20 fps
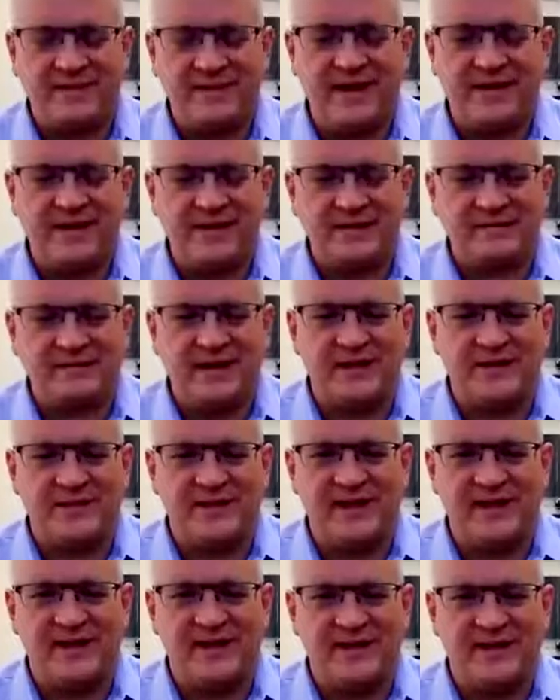It's great to be
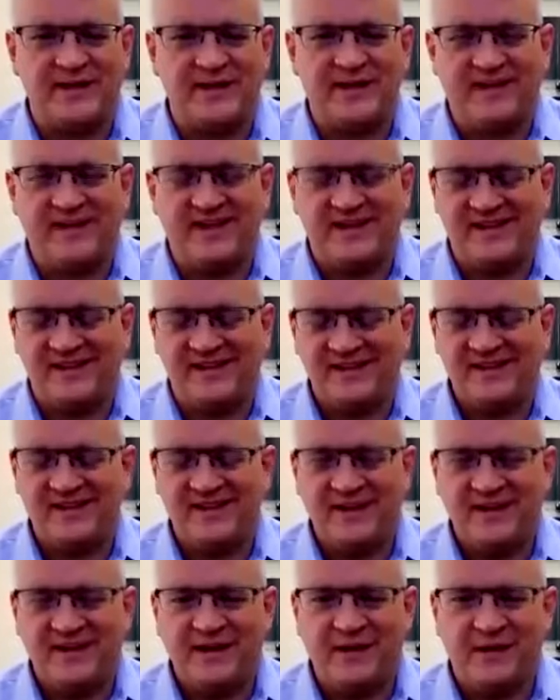here,
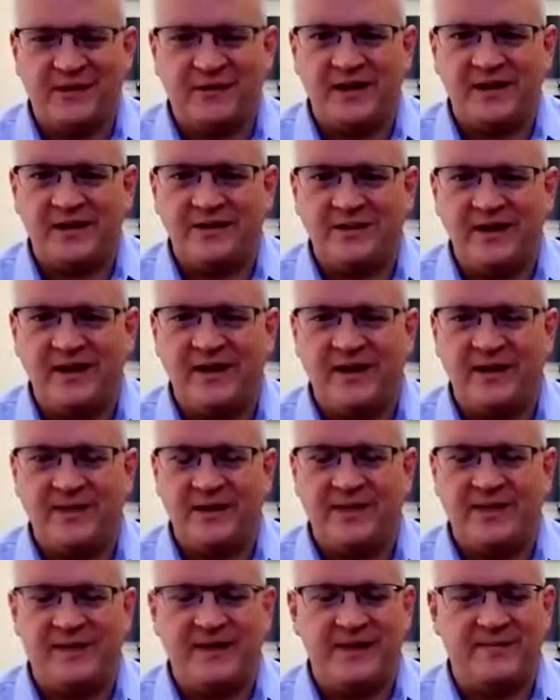and great to be here
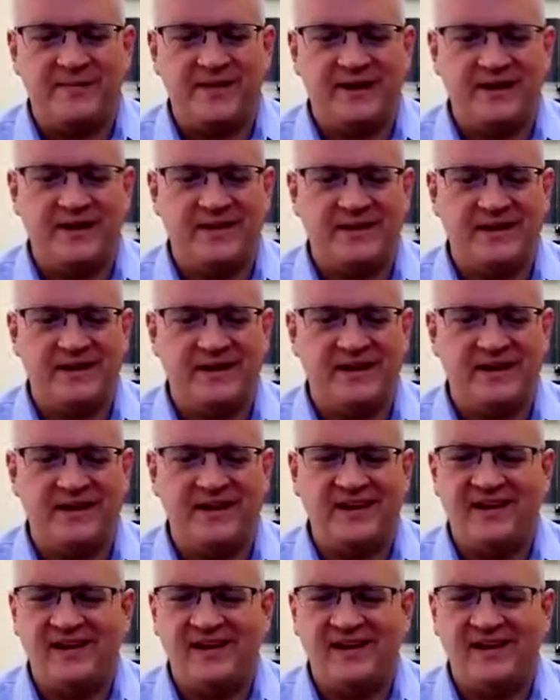with BNC